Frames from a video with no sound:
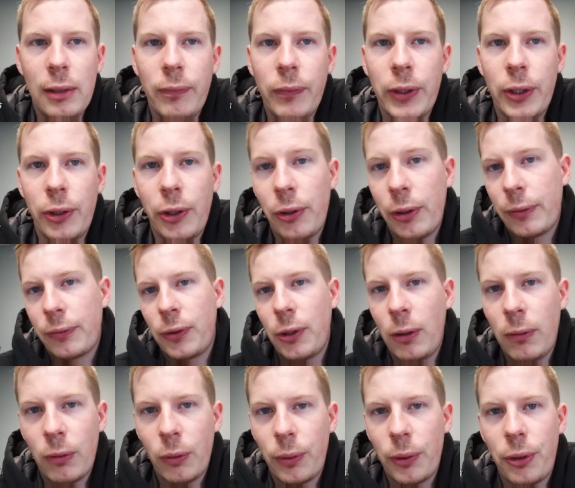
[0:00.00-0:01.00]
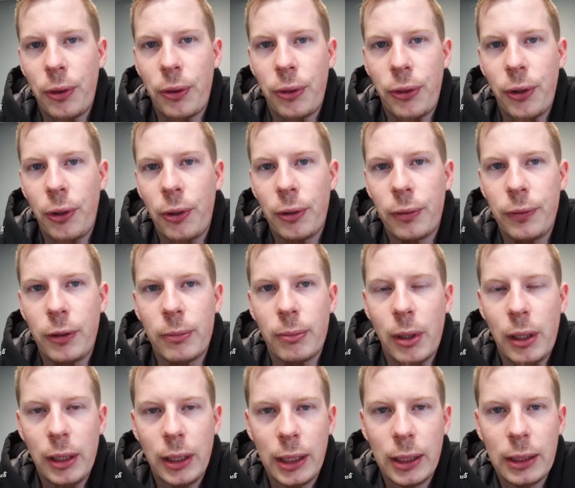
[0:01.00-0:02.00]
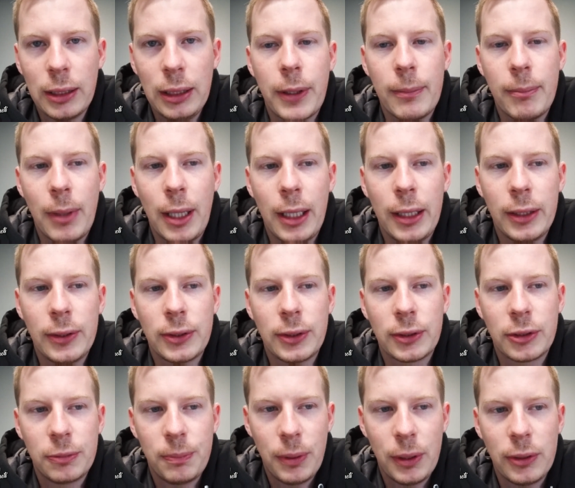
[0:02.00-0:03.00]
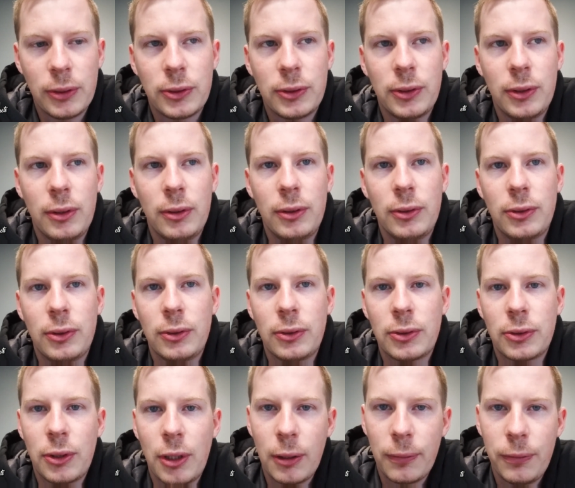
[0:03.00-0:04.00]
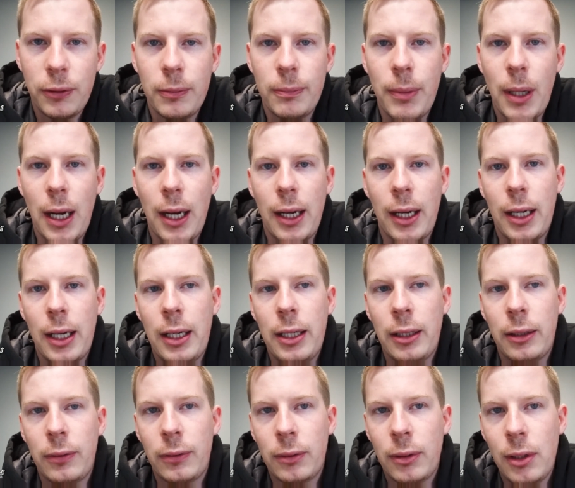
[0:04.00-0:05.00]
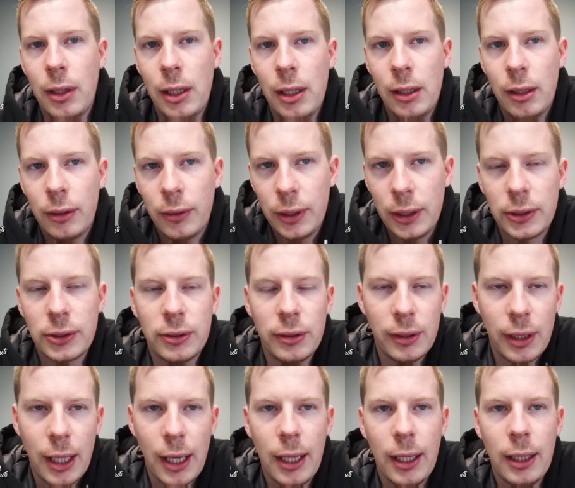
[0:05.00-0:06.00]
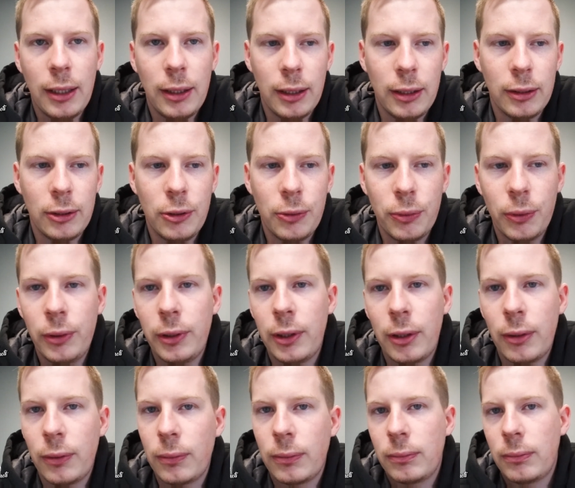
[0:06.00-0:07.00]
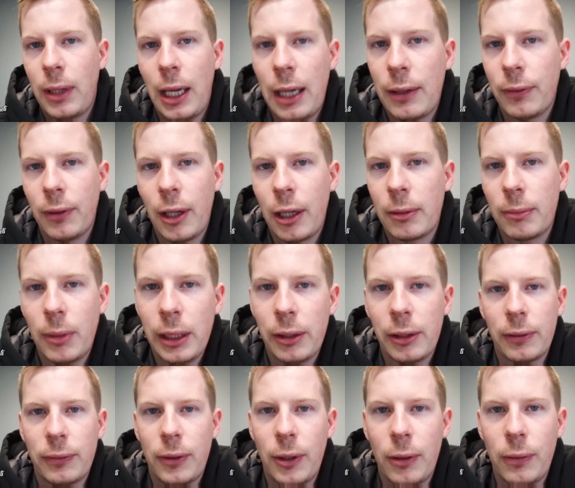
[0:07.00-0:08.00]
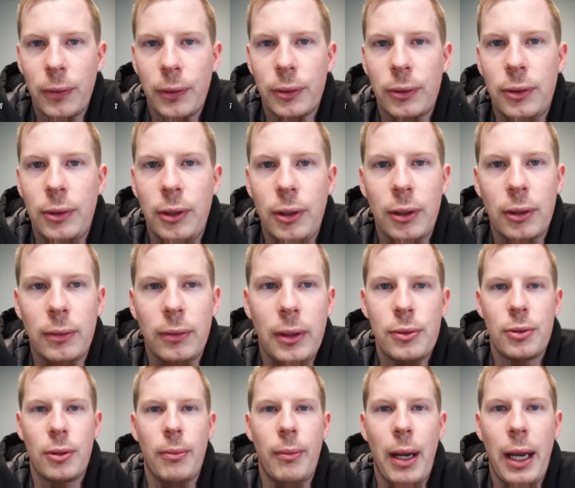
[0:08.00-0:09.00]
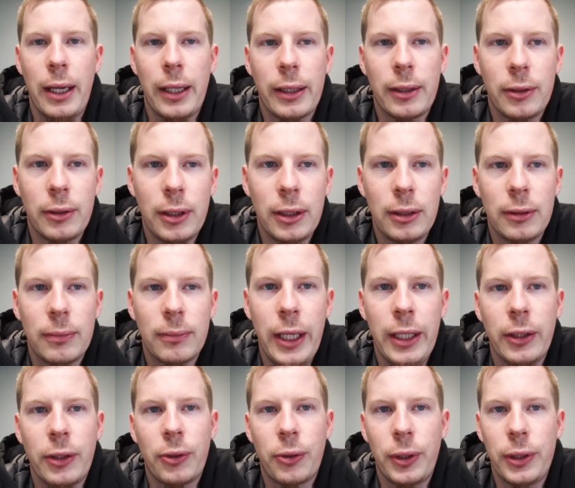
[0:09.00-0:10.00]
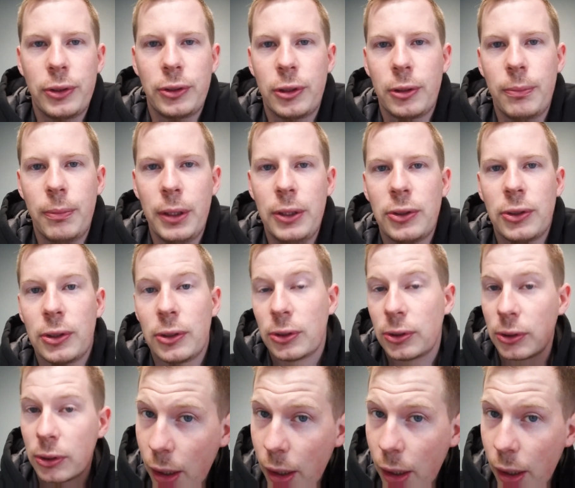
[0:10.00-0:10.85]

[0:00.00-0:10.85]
You're left over with a third of your money minus expenses and stuff you buy and this and that, and you really don't have a lot of money left over to dramatically increase your business